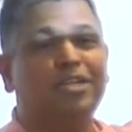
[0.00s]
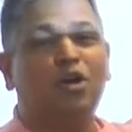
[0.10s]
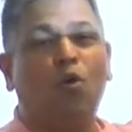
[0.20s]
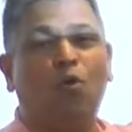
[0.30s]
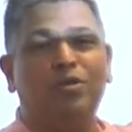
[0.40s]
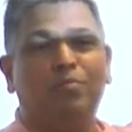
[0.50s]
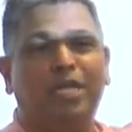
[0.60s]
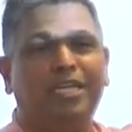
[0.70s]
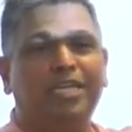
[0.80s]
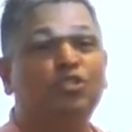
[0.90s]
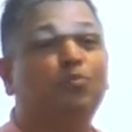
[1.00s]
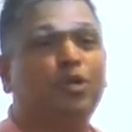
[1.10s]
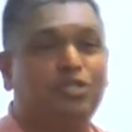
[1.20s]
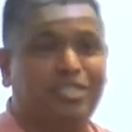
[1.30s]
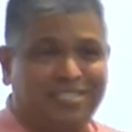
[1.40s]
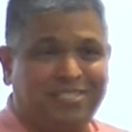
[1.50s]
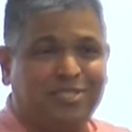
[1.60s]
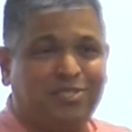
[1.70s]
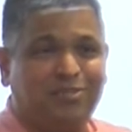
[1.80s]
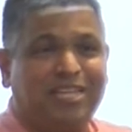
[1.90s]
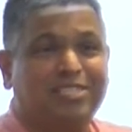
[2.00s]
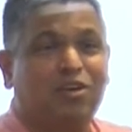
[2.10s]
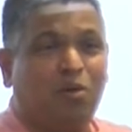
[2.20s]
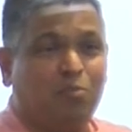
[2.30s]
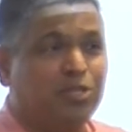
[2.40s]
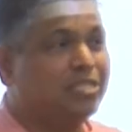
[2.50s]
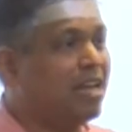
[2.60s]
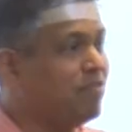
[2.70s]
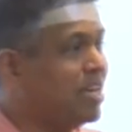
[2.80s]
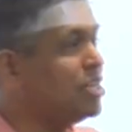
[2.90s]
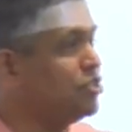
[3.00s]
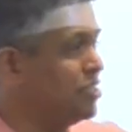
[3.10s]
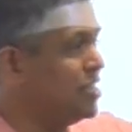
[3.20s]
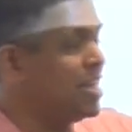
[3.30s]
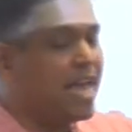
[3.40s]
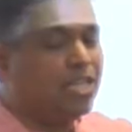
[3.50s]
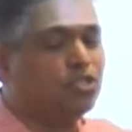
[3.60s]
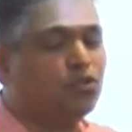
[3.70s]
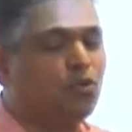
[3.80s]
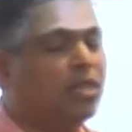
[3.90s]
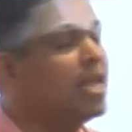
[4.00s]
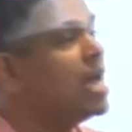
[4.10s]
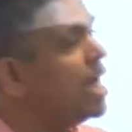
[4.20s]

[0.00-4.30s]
gold, money to purchase. So that's commerce, navigation, and so on.